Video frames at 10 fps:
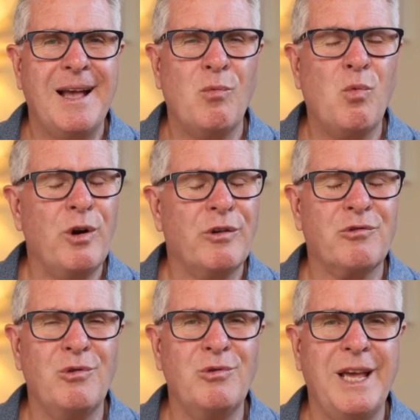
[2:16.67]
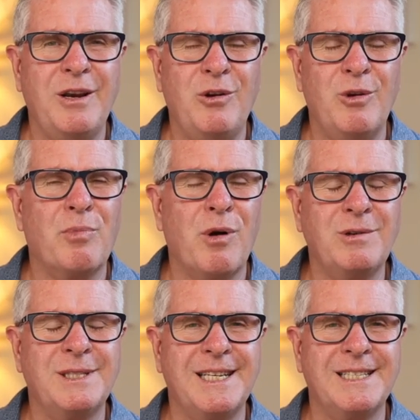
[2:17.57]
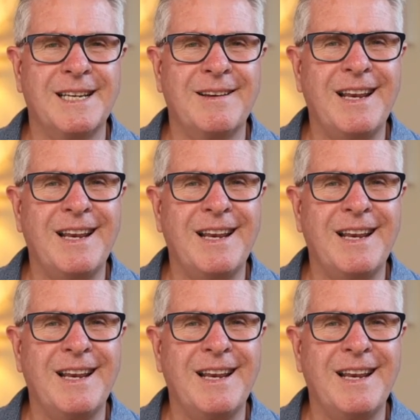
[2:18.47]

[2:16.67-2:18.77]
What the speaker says: work through that hurt, process it.